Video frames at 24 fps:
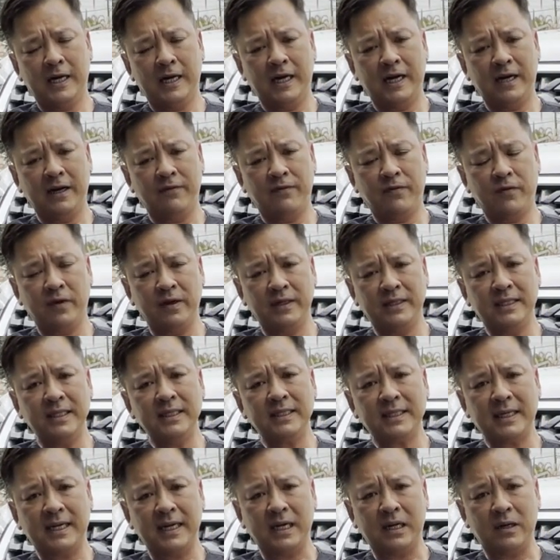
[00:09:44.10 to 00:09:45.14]
uh, for a
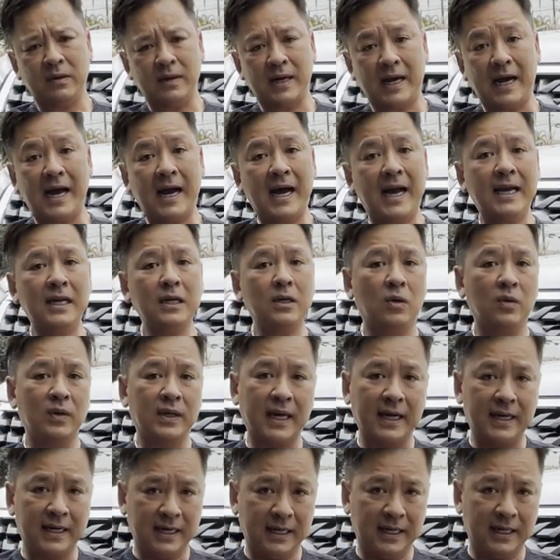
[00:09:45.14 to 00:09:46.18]
discount. I don't
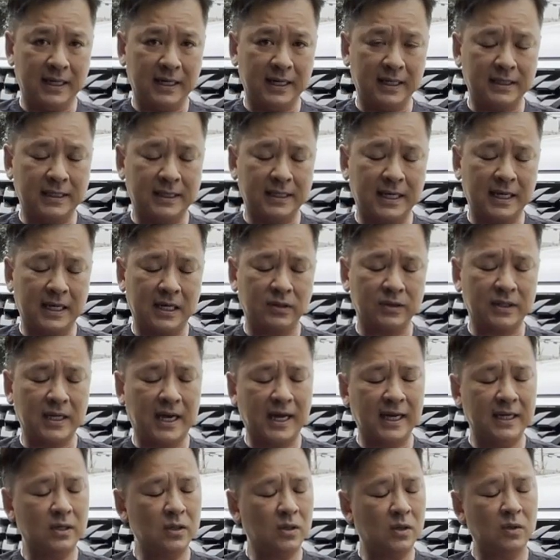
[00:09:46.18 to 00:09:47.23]
get any discounts.
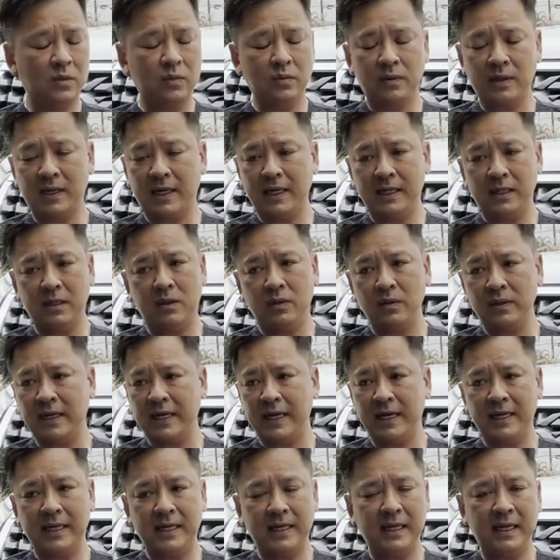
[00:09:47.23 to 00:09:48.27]
I don't I don't
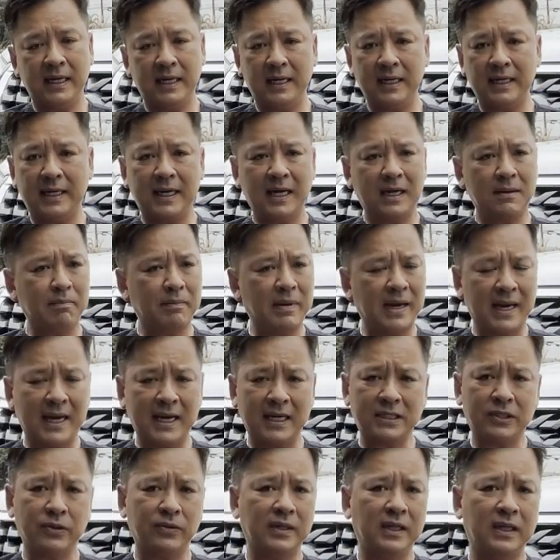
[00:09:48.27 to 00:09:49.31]
get any
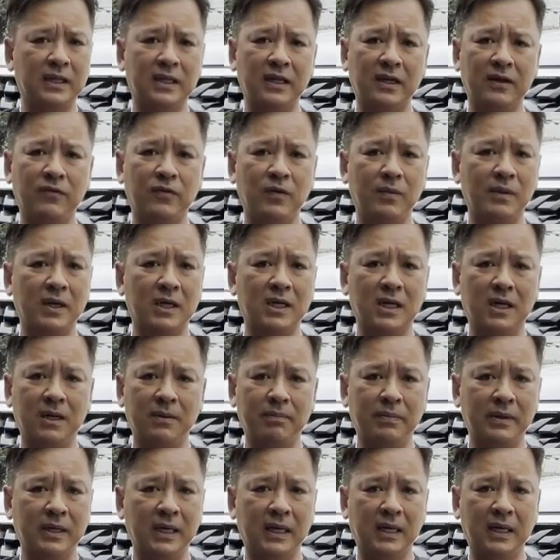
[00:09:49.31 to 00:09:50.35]
kickbacks or anything from the
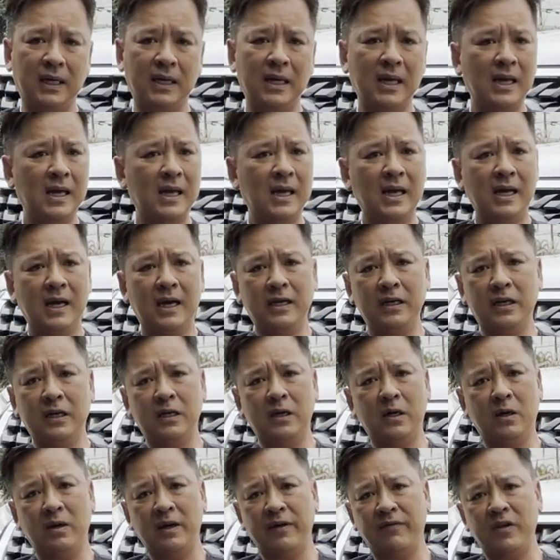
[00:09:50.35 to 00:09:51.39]
company. You
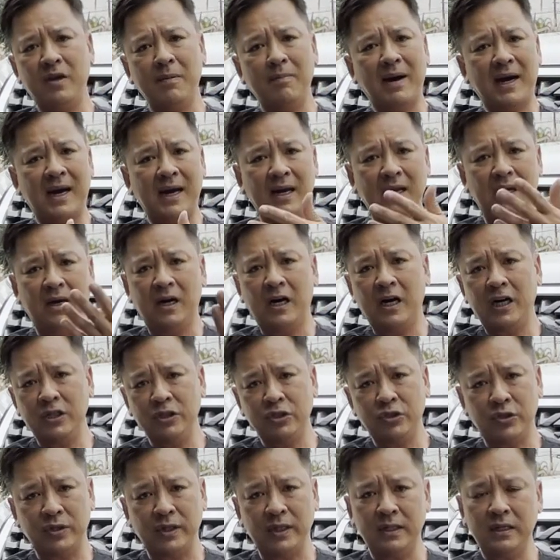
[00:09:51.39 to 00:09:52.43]
know, if you buy a
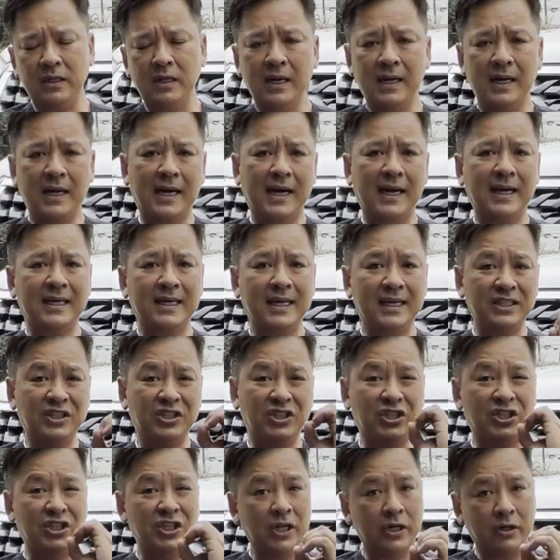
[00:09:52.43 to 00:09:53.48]
hundred, I get
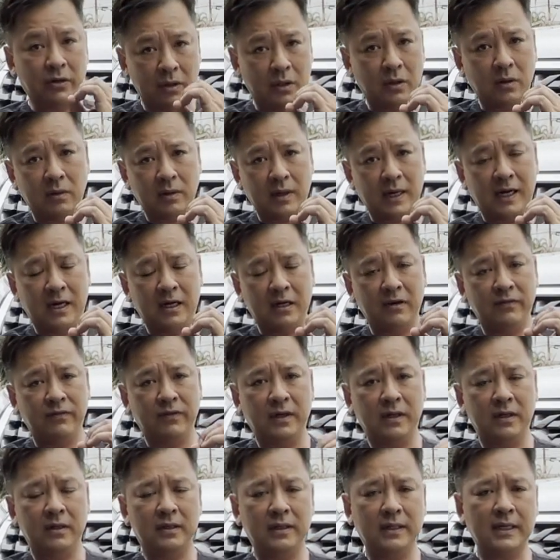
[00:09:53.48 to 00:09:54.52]
zero out of
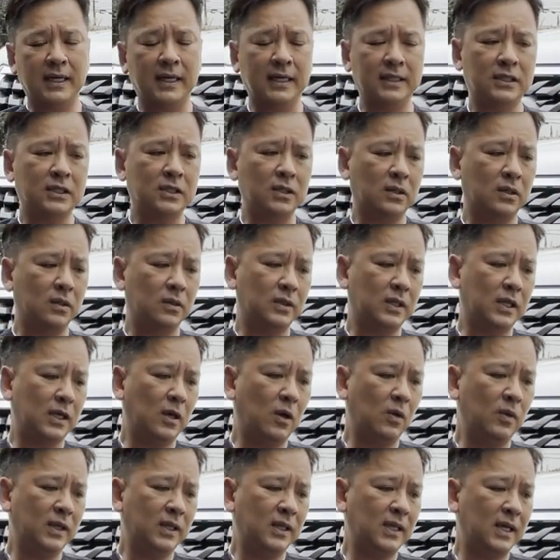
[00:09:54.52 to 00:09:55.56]
it. Okay, so the
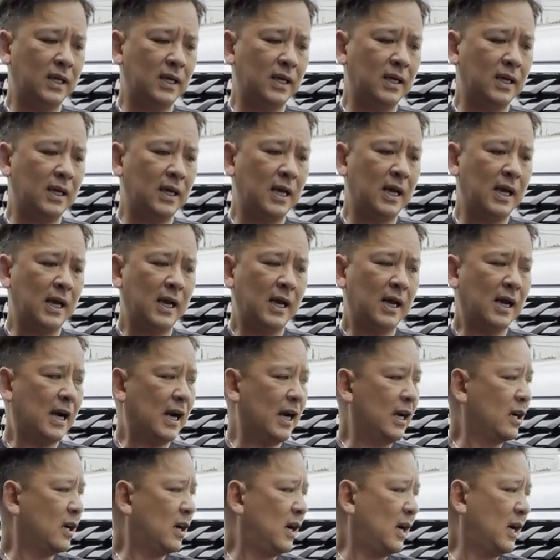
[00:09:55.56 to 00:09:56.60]
only thing
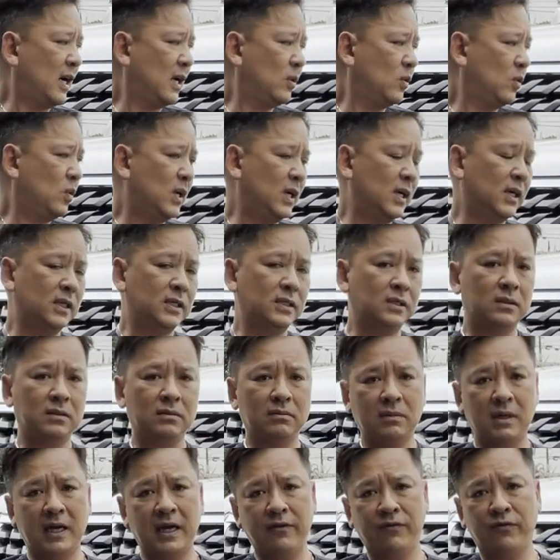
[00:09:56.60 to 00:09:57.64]
I got was
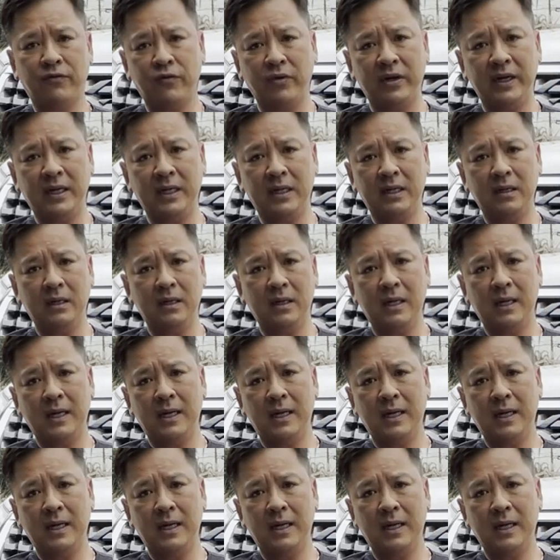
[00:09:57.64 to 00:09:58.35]
a free